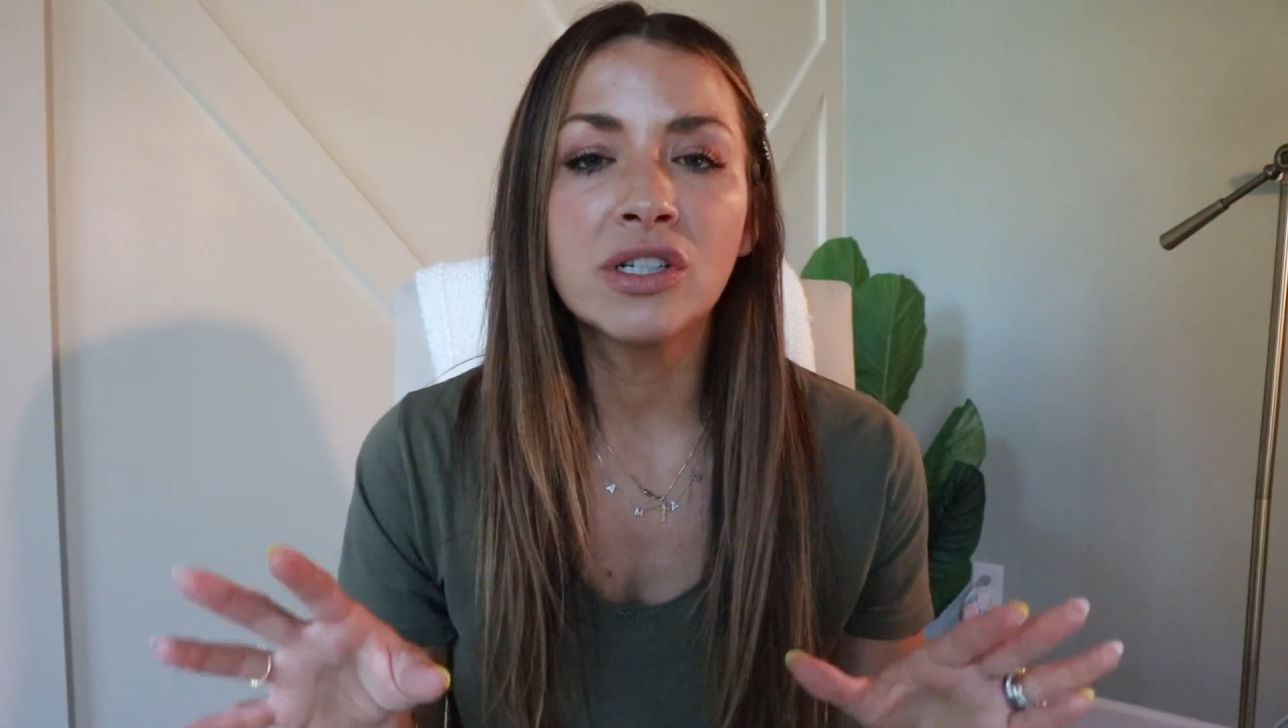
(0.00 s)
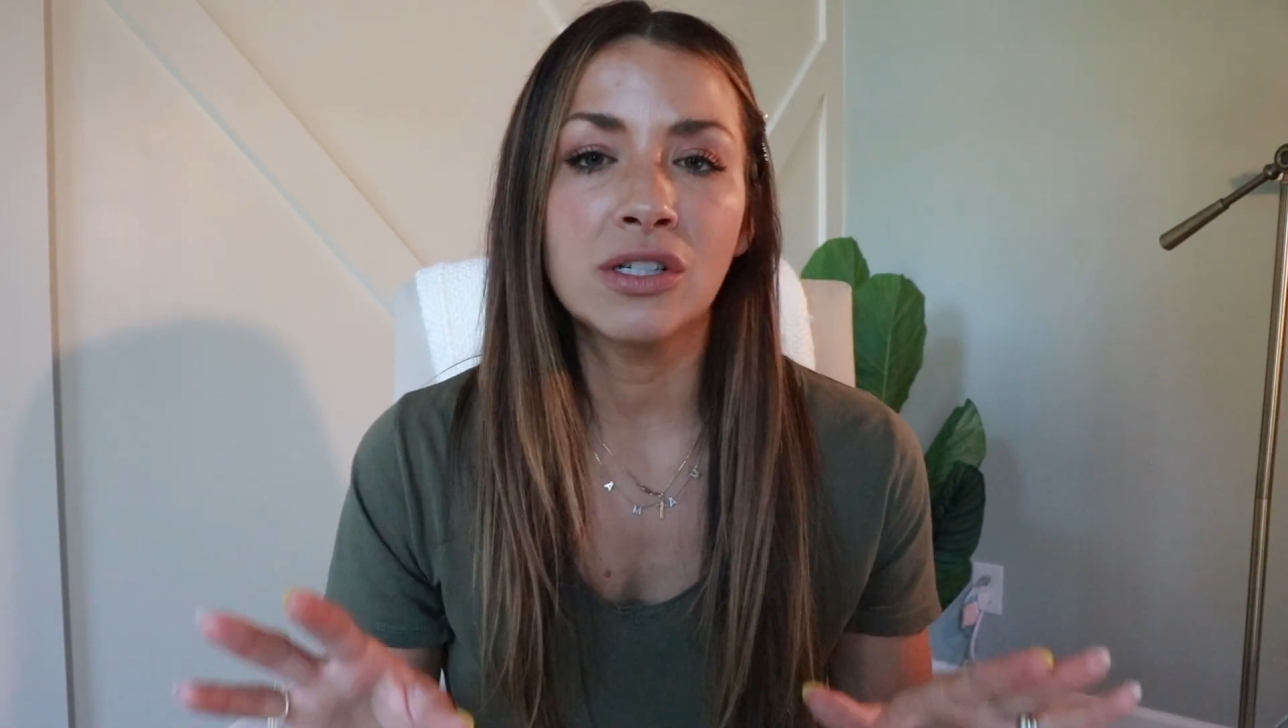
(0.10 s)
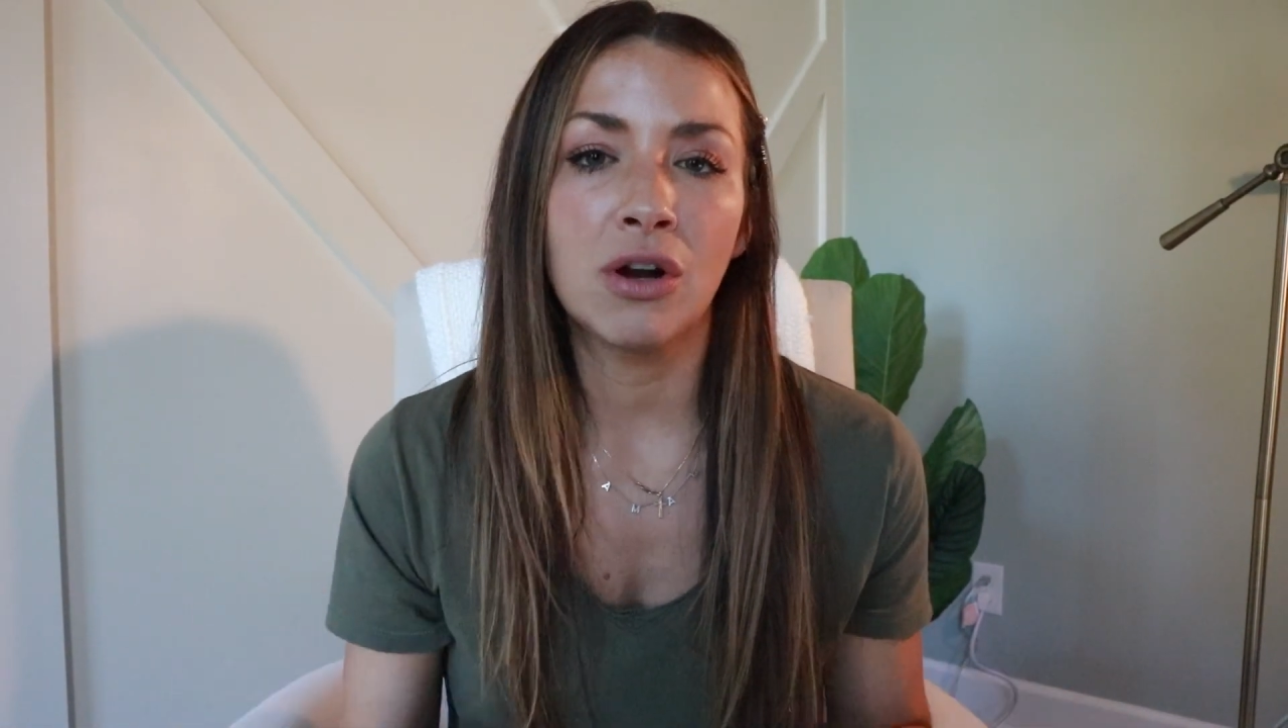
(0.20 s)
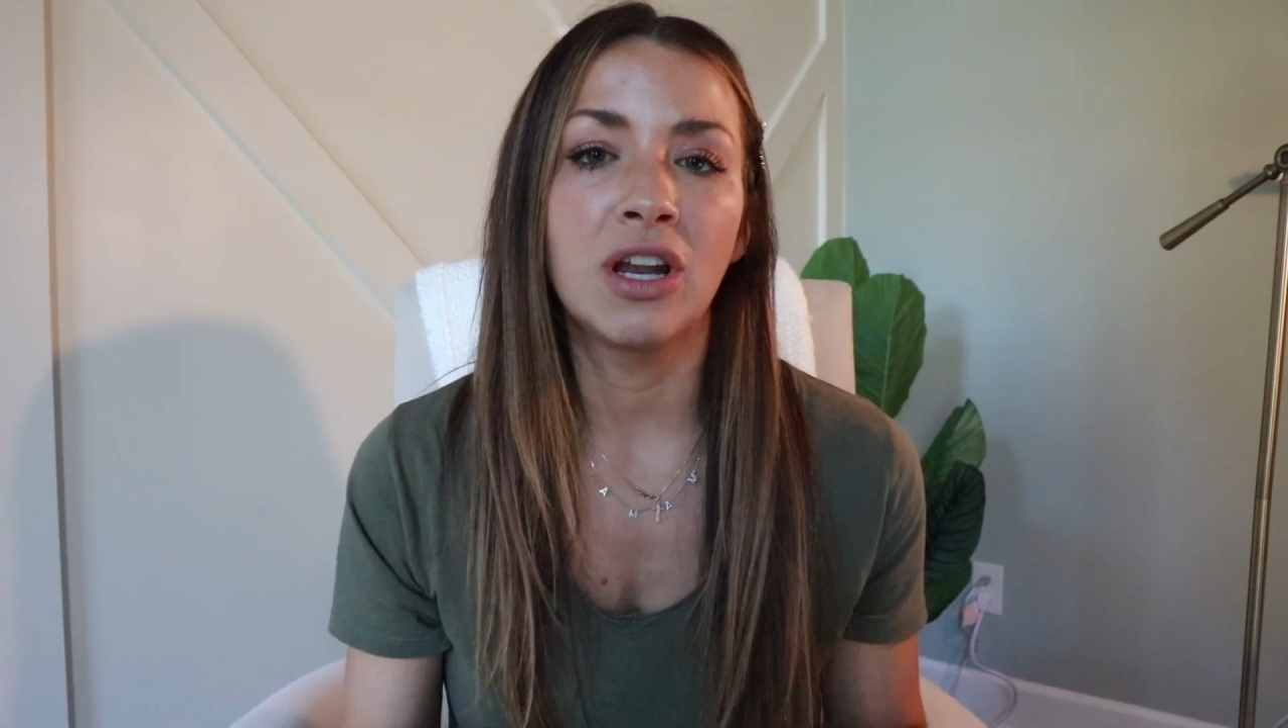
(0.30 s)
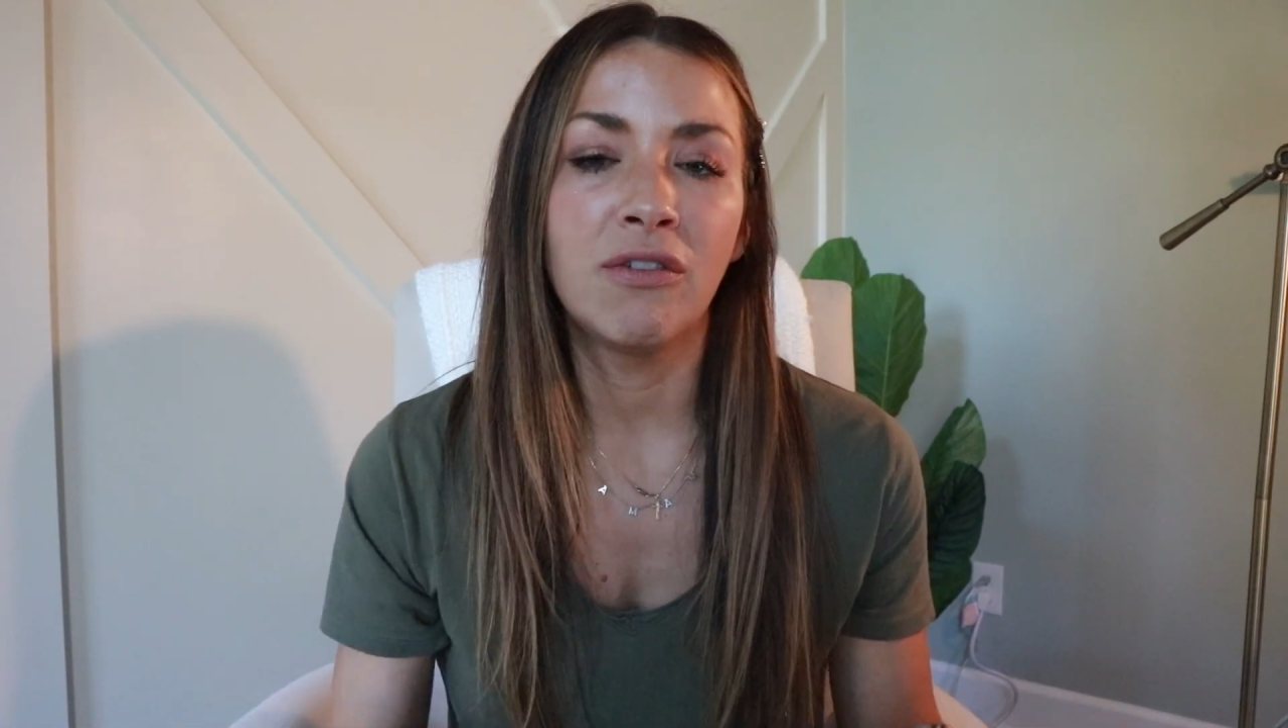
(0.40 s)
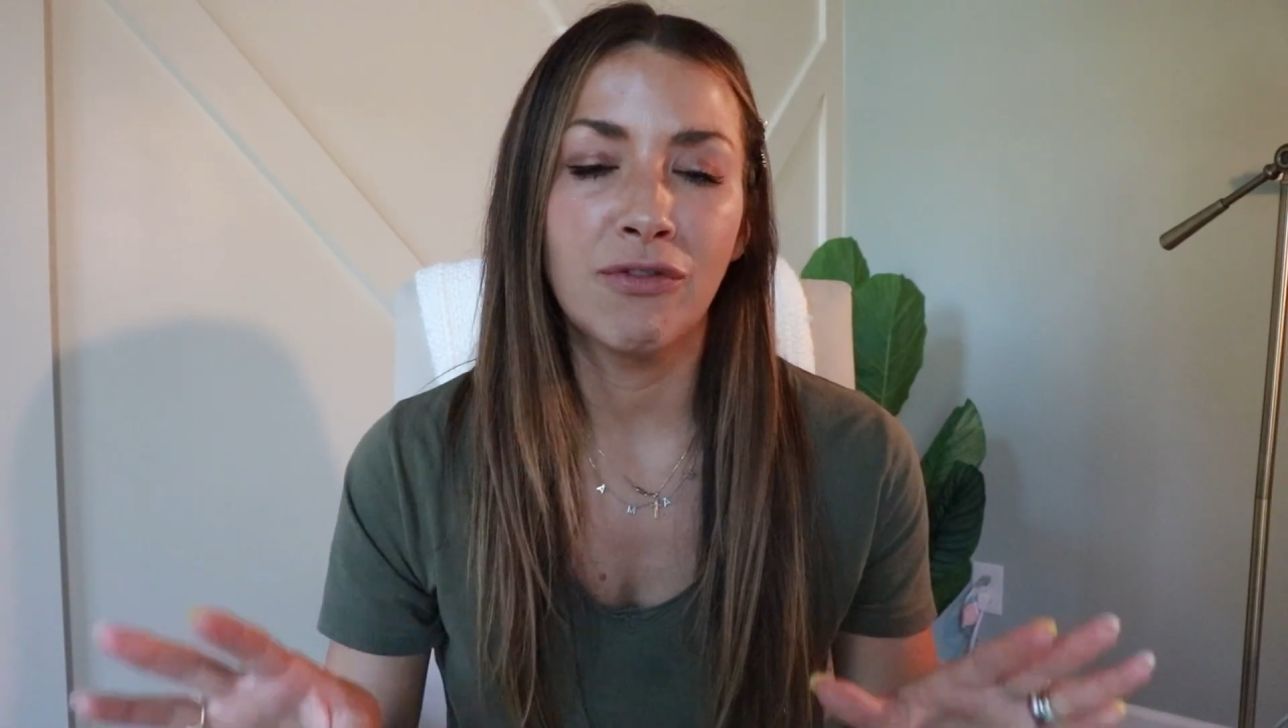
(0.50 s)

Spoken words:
starting